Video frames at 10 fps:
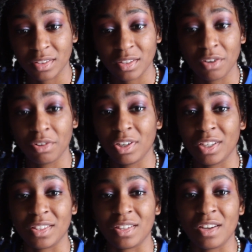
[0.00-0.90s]
Sari
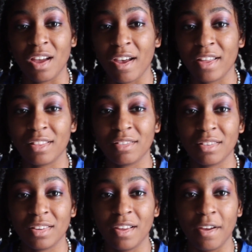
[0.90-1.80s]
is not
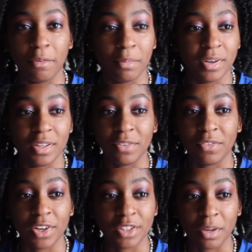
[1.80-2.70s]
a really
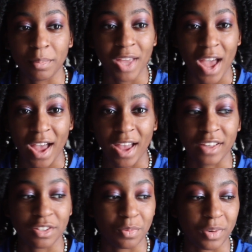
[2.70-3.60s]
fucked up guy
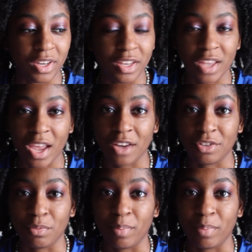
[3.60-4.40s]
to where he can't do